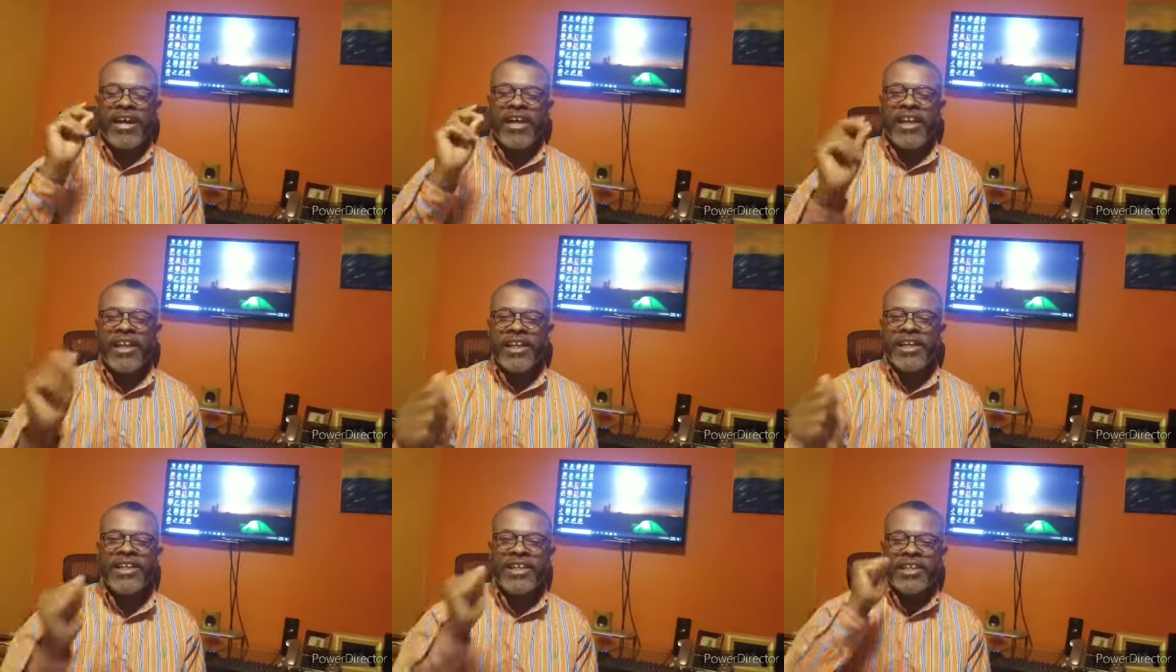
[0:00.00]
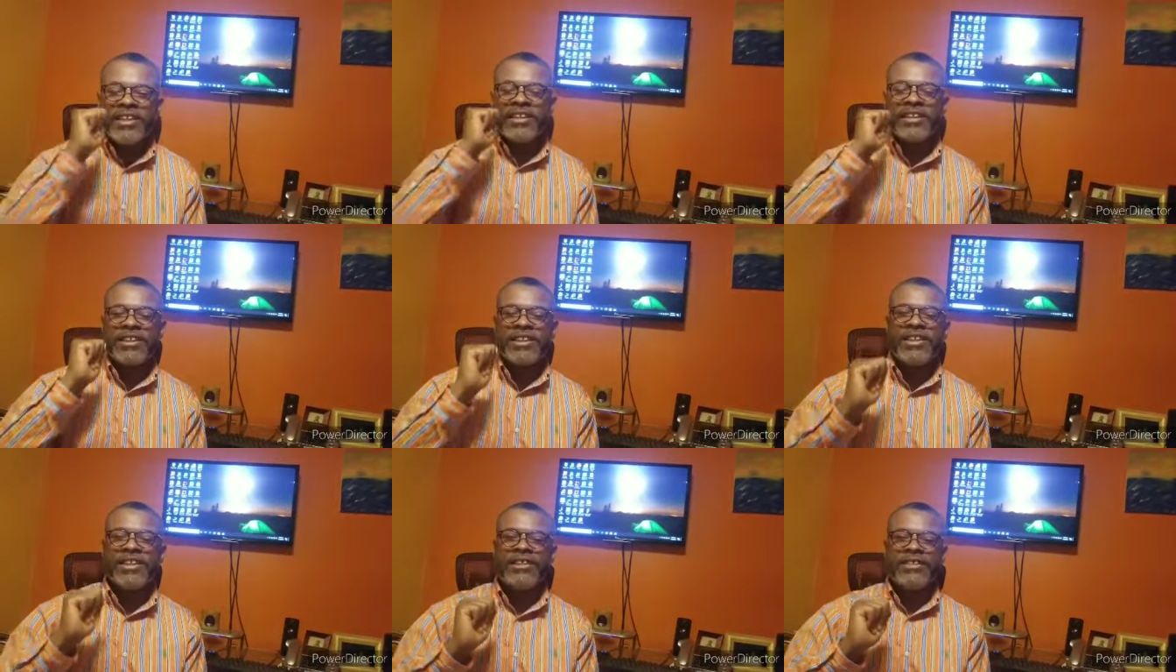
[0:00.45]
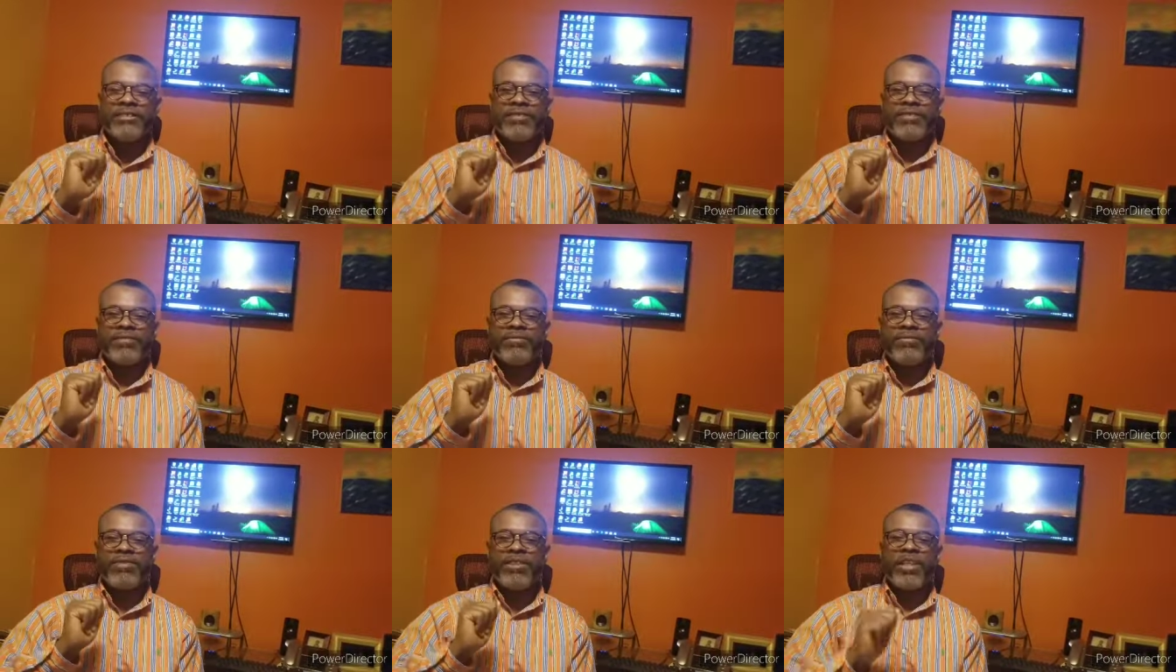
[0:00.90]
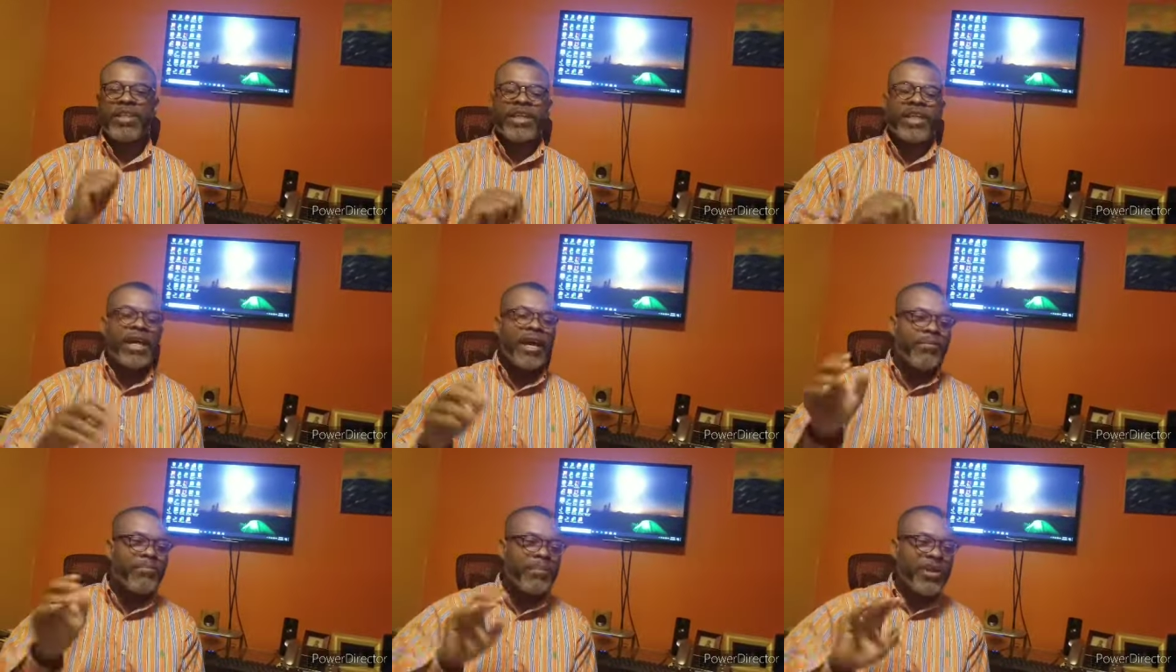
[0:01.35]
in an instant,
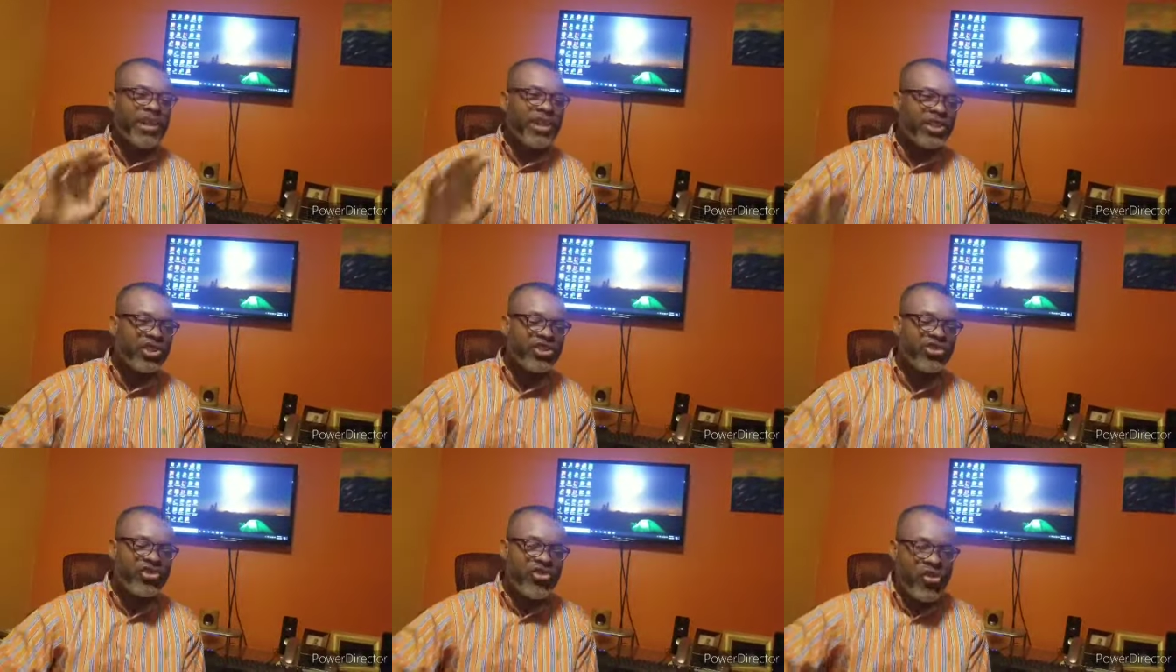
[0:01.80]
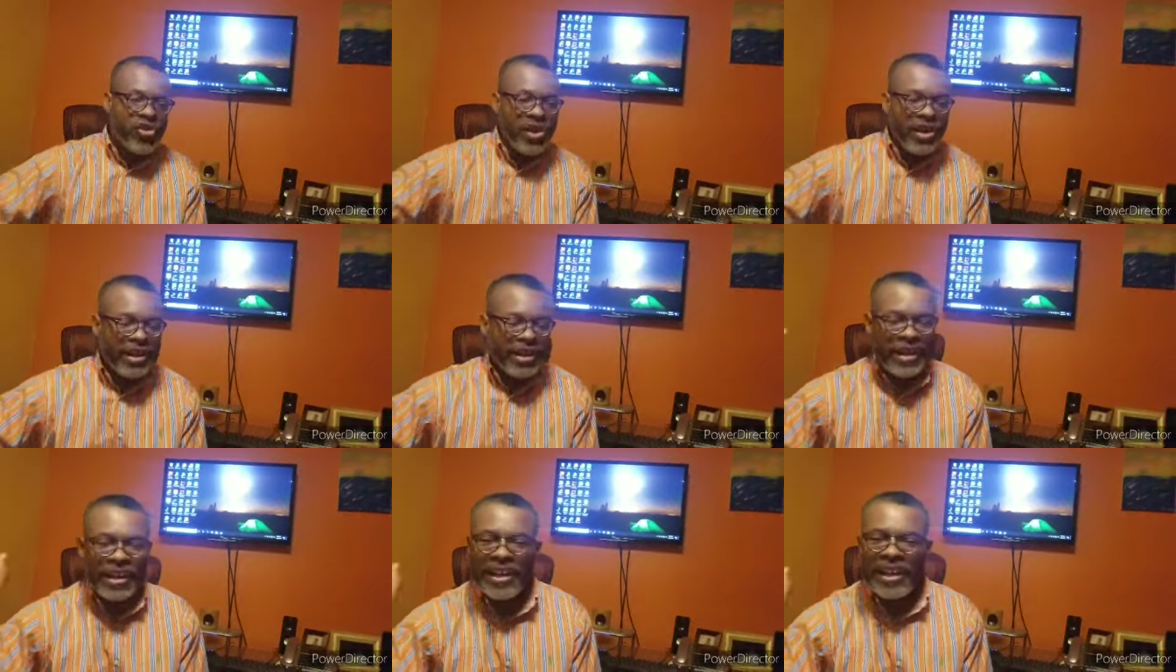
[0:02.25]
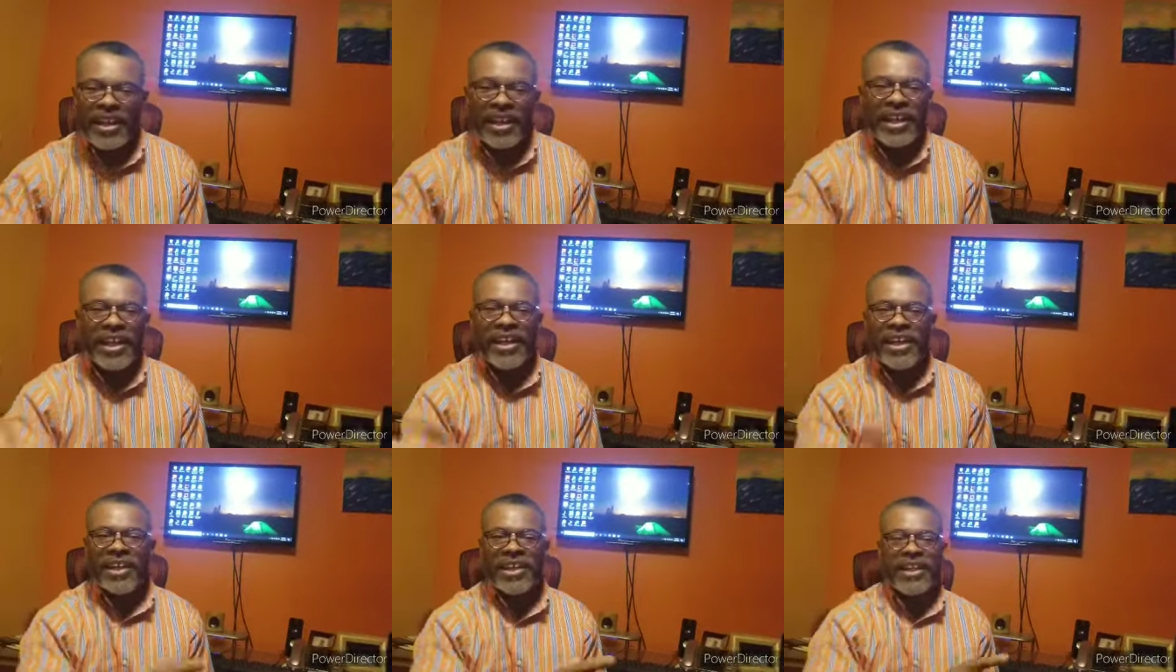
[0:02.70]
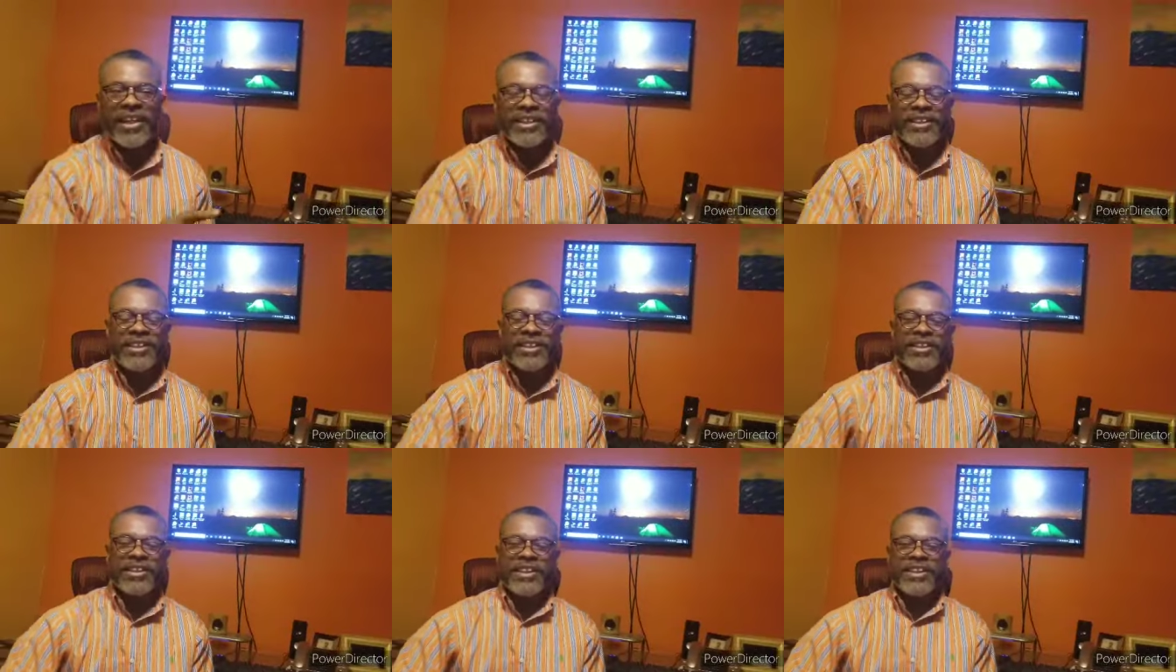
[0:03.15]
can be destroyed in an
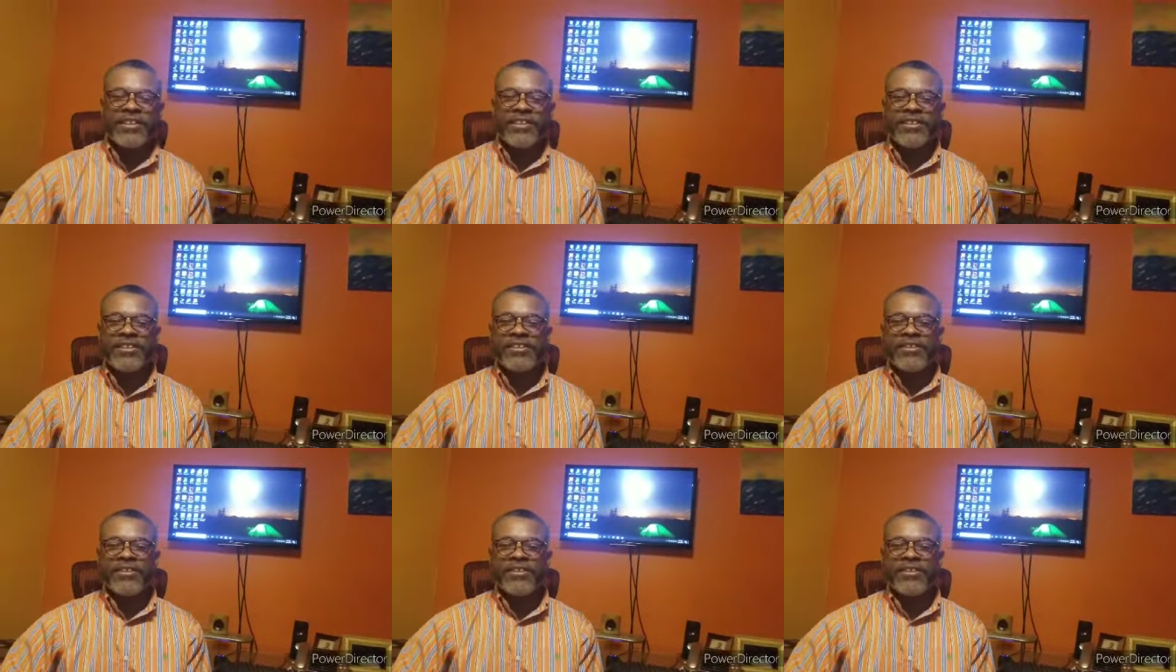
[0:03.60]
instant.